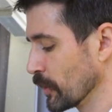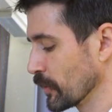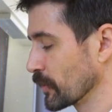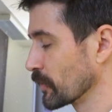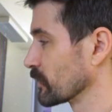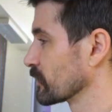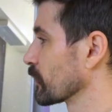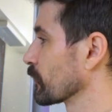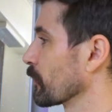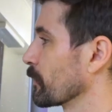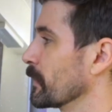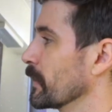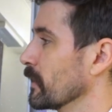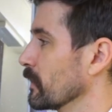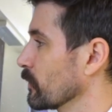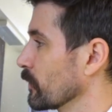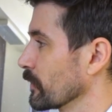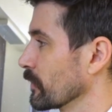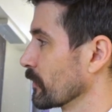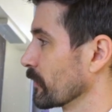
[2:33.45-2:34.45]
you're gonna start
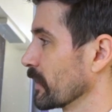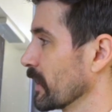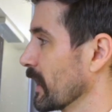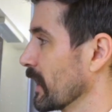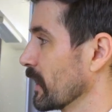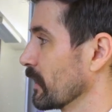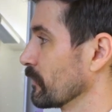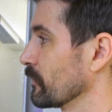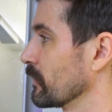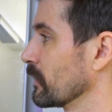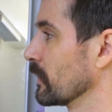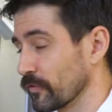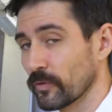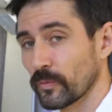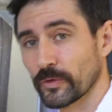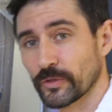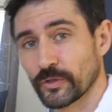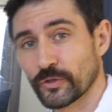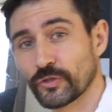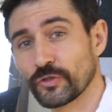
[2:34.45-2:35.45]
repeating what you already have. So
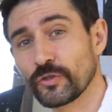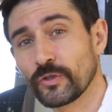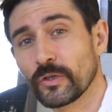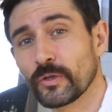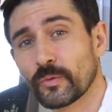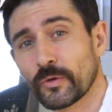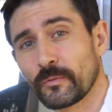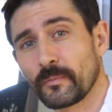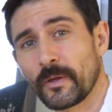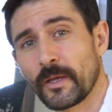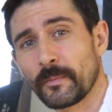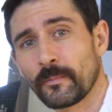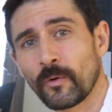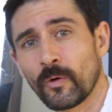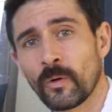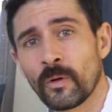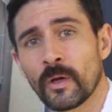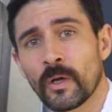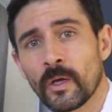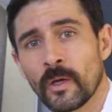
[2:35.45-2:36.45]
when you're shooting with
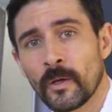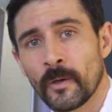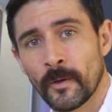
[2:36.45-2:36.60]
people,